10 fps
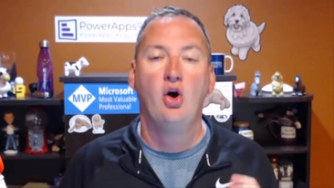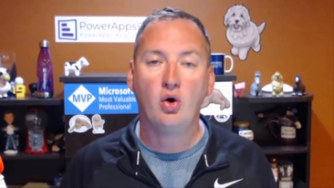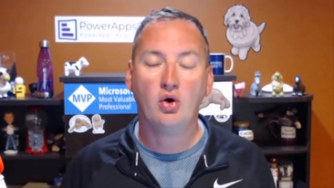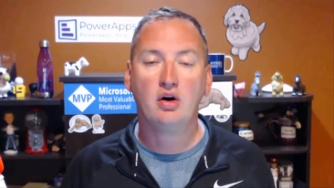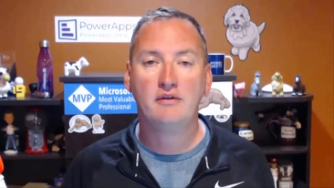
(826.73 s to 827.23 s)

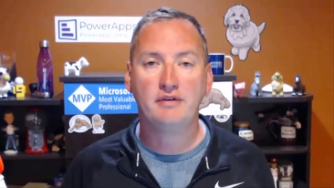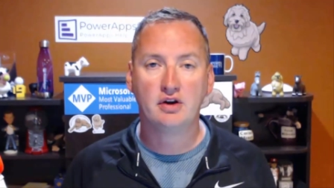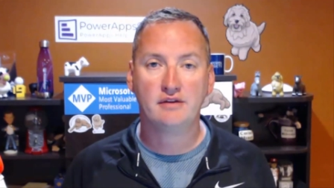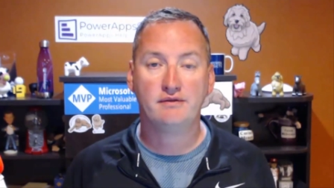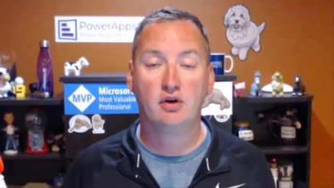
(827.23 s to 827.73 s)
Or if
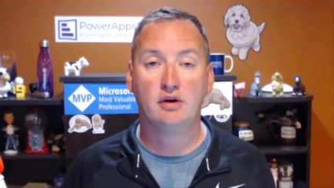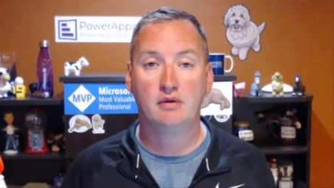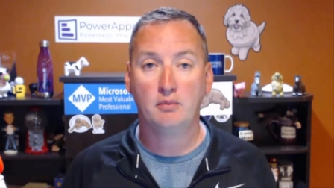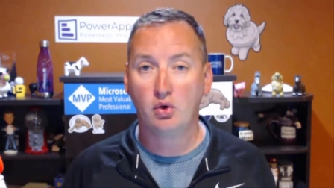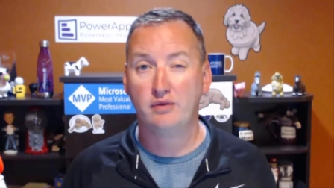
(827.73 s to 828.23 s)
you're looking
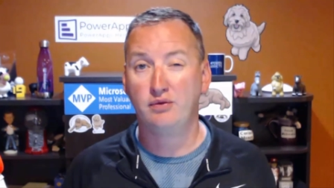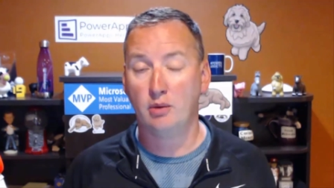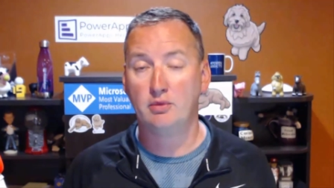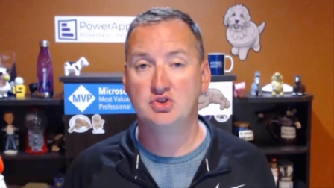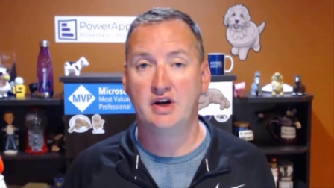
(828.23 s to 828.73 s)
for more
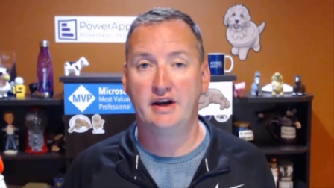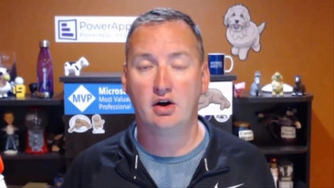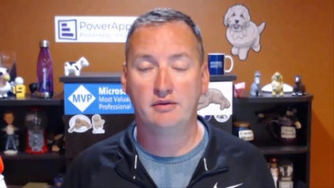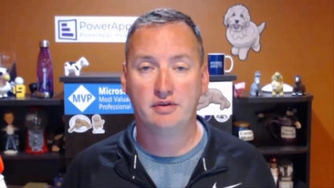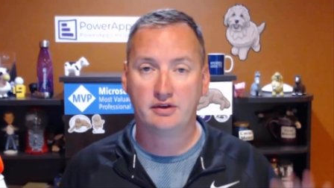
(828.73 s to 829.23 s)
formal
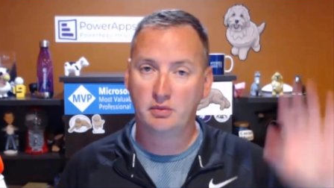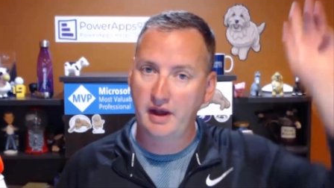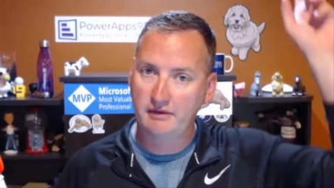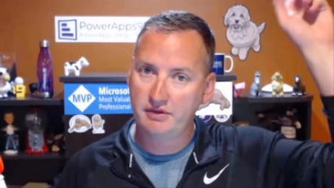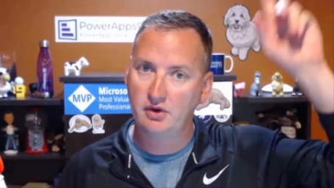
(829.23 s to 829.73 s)
training offerings,
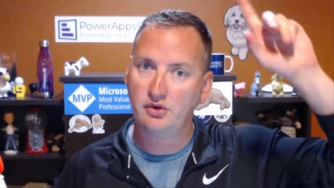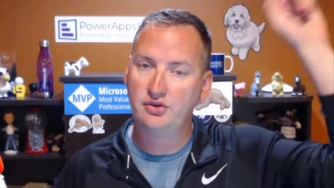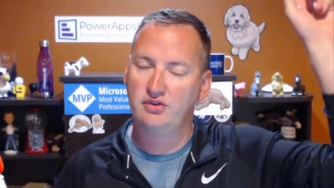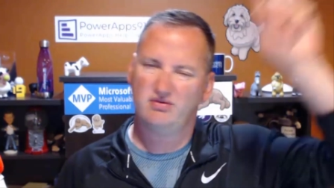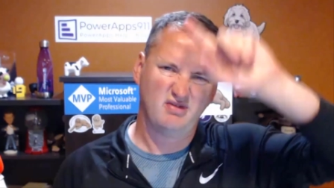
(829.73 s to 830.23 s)
we have
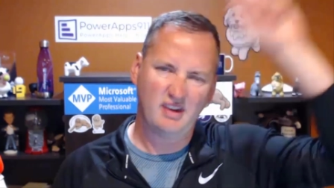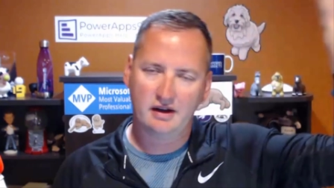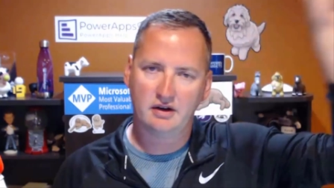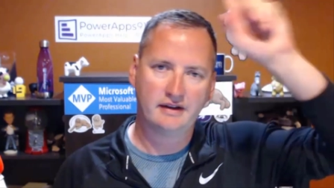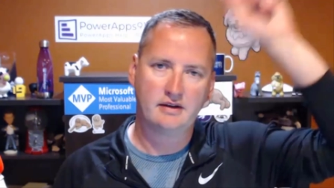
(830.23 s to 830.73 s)
those
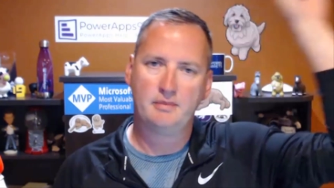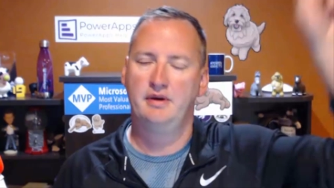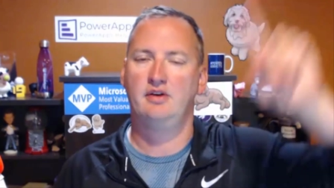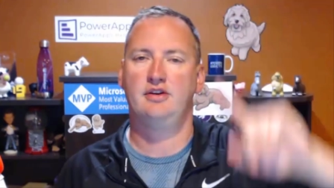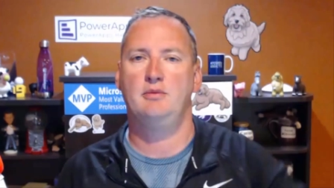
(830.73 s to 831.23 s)
eh, linked
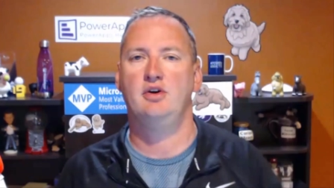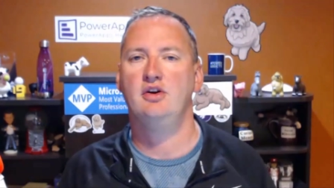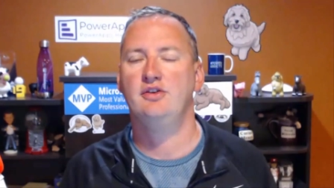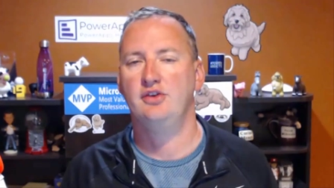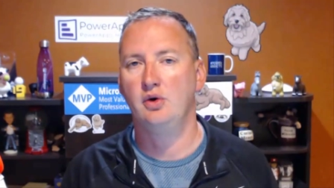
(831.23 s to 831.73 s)
up here
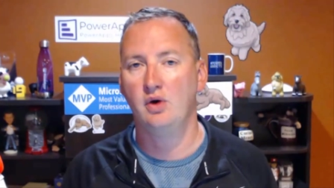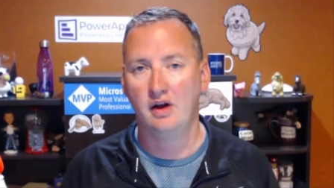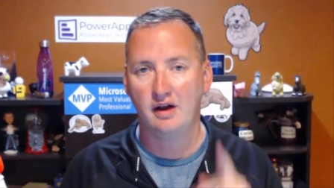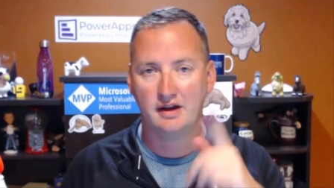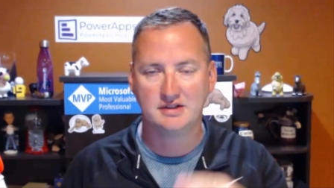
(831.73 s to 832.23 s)
somewhere. So
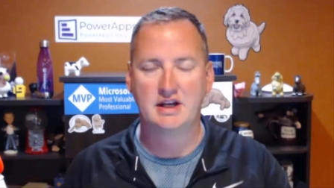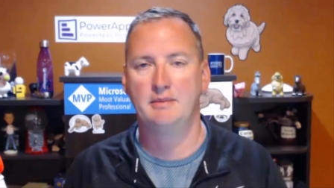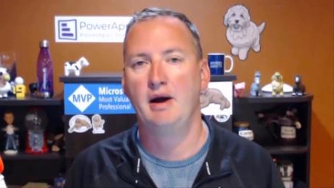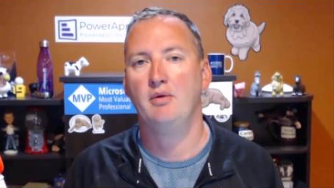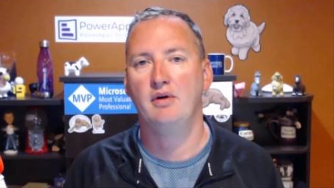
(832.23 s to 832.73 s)
check
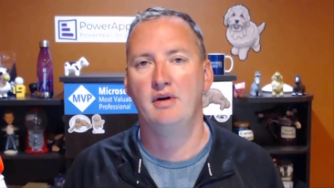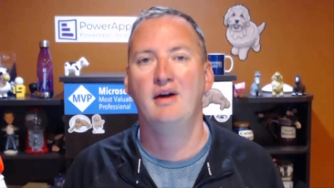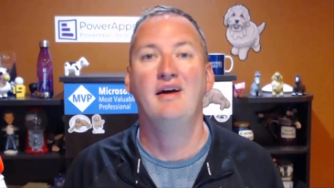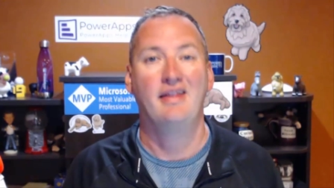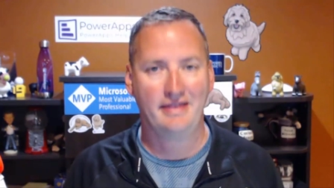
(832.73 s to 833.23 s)
them out.
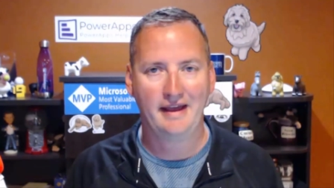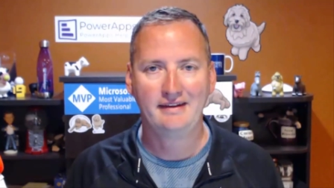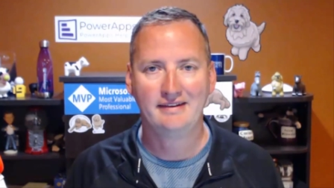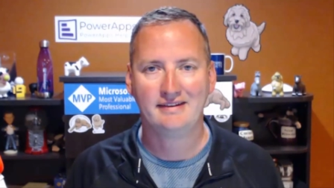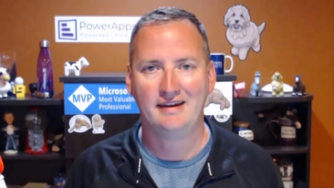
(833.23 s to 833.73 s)

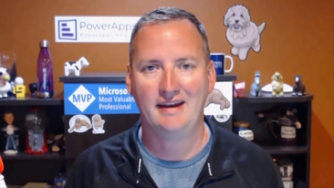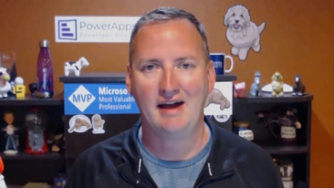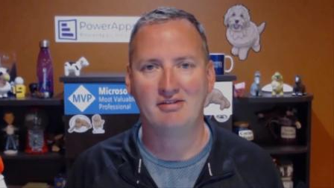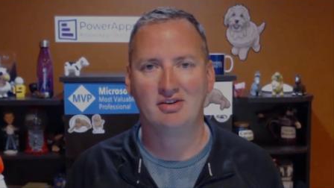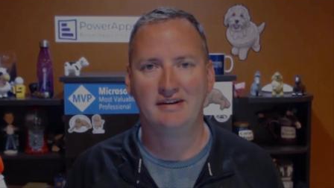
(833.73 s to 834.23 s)
Thanks and
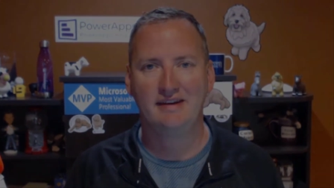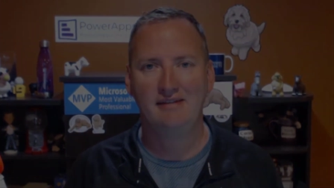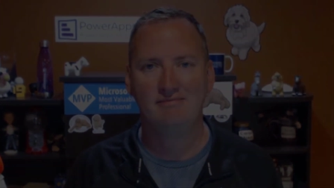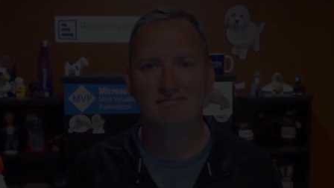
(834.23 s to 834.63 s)
have a great day.